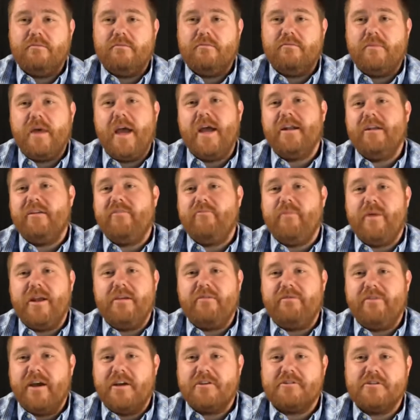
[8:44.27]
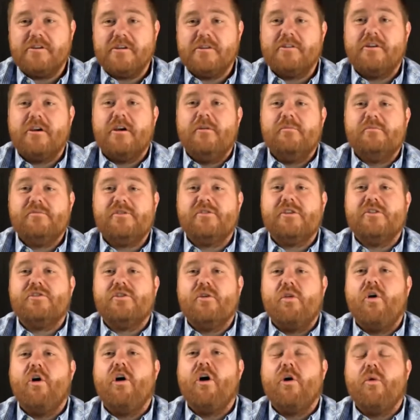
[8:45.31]
additive manufacturing has come such a
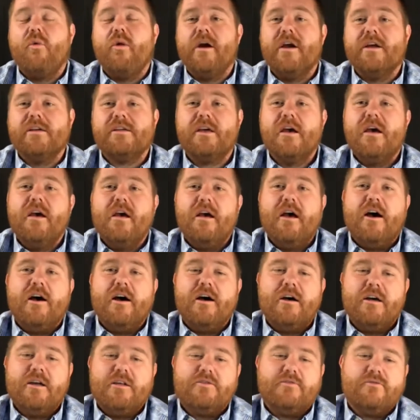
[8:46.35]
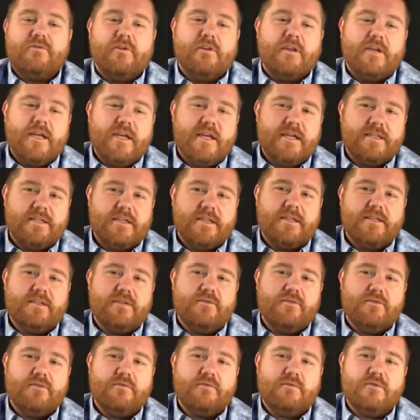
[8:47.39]
long ways. It's really easy
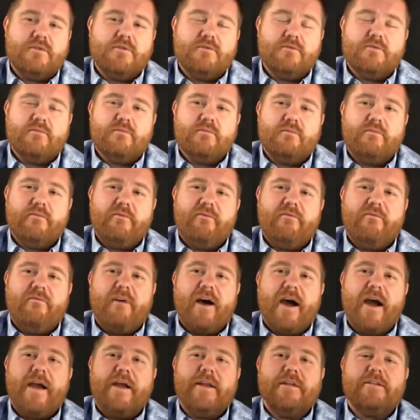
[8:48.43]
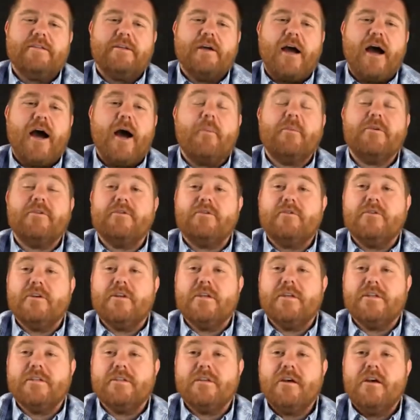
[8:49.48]
to find
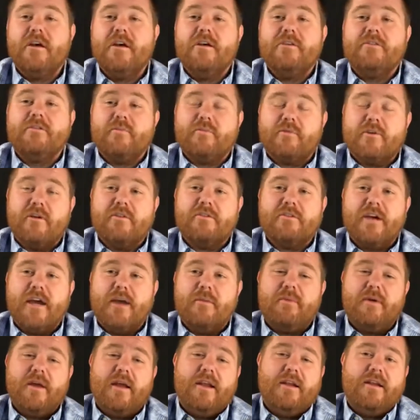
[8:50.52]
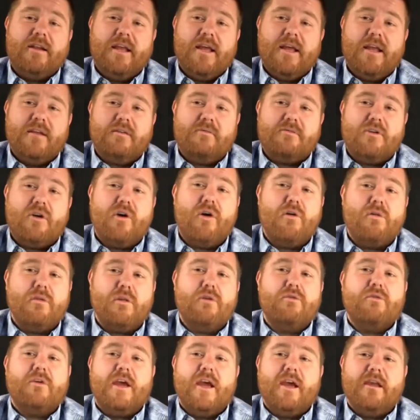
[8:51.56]
opportunities to prototype and
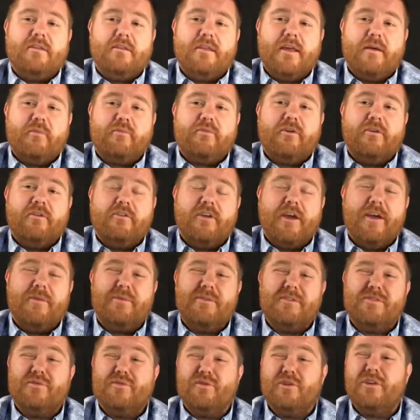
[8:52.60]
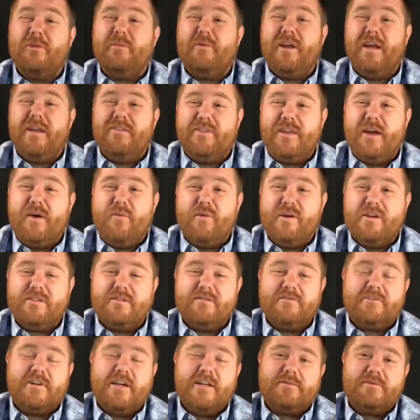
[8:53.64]
co-locate that prototyping to eliminate that waste
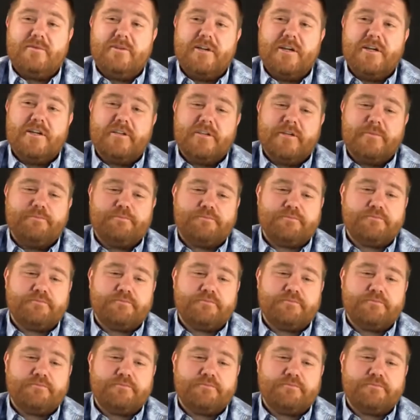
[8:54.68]
of transportation,